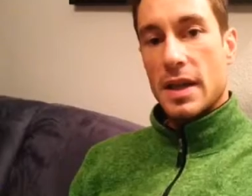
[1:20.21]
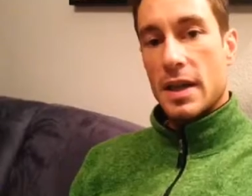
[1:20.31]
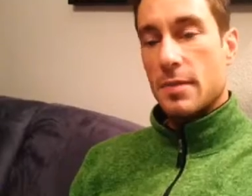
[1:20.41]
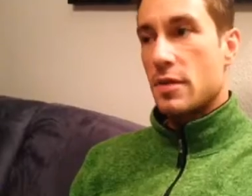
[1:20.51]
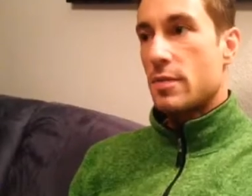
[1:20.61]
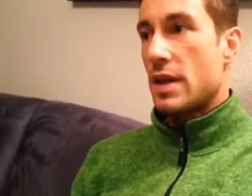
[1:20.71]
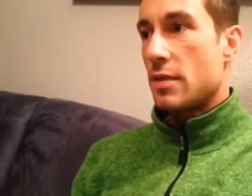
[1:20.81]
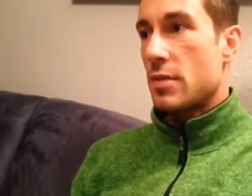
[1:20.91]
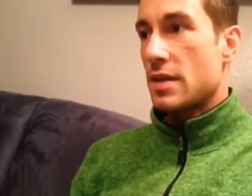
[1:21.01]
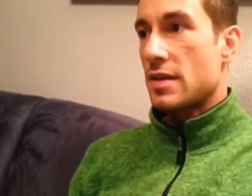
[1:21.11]
and
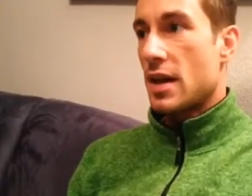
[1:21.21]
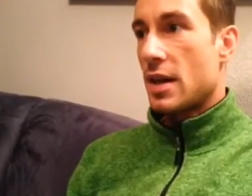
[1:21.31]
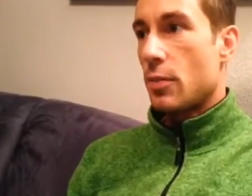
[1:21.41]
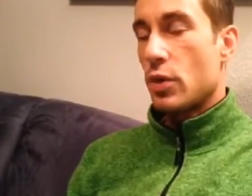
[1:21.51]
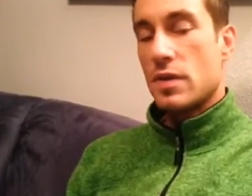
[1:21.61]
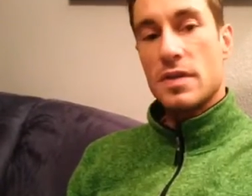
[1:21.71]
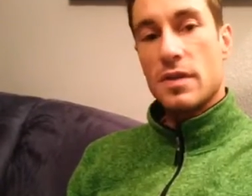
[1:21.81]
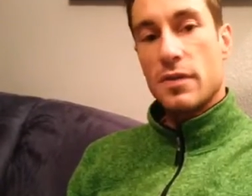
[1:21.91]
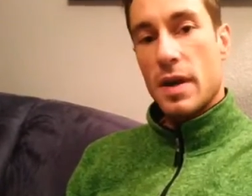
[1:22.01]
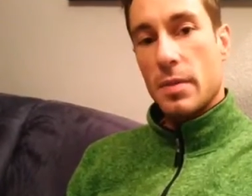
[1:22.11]
spending my time with the
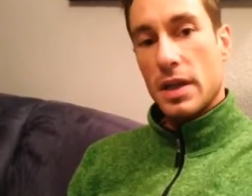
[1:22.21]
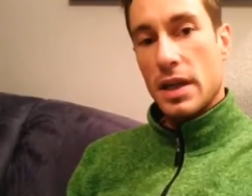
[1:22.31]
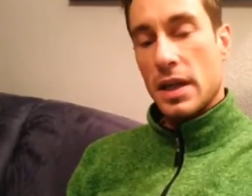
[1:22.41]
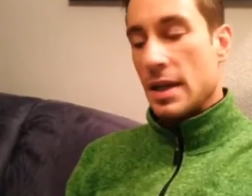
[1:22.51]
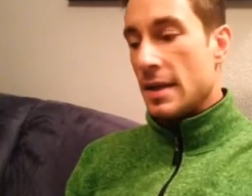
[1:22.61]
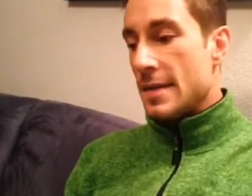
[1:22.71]
family